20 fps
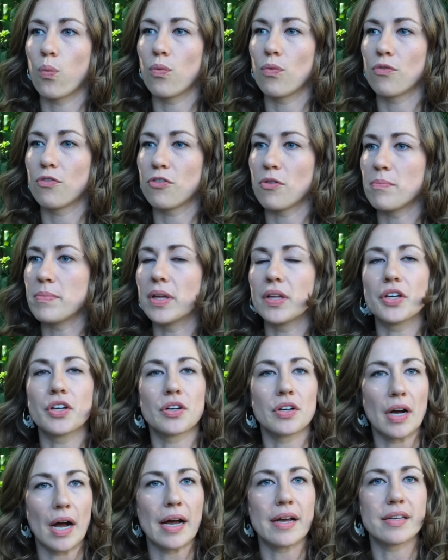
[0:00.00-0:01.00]

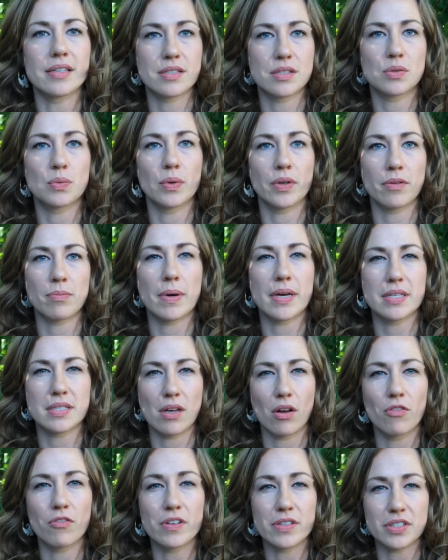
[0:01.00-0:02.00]
familiarized with
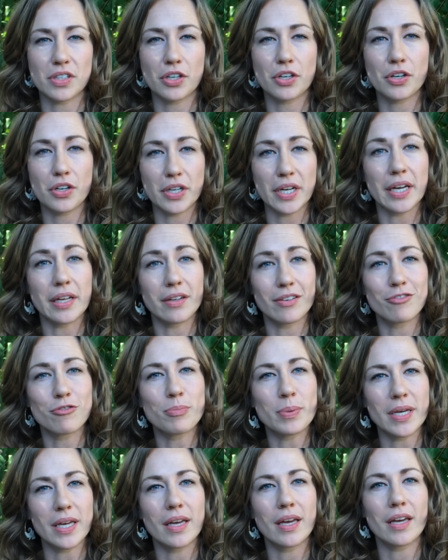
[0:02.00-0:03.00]
myself as a creative
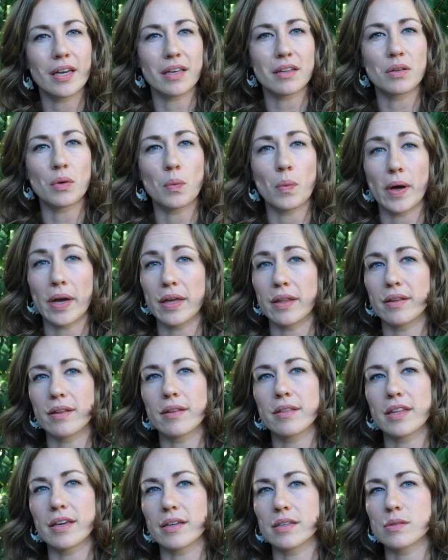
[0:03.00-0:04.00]
being and the way that
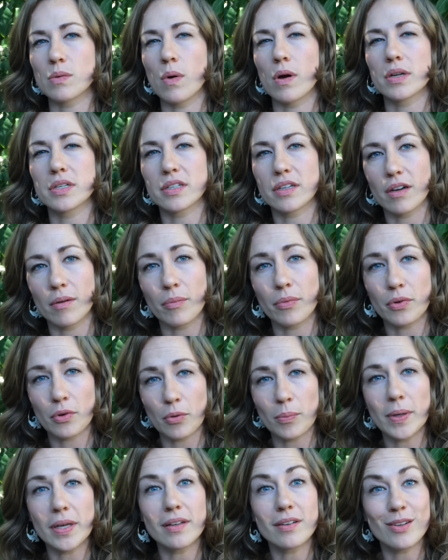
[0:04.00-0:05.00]
things want to come through
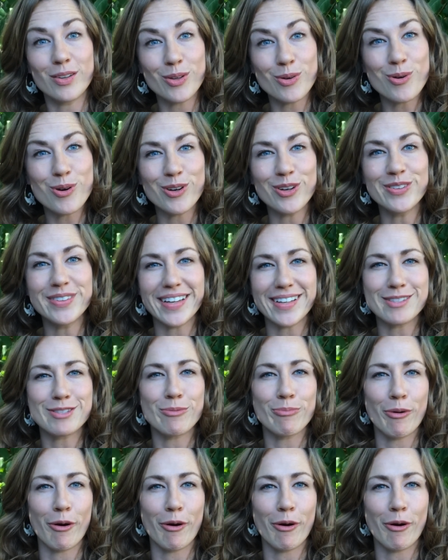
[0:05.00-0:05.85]
me into the world. That's the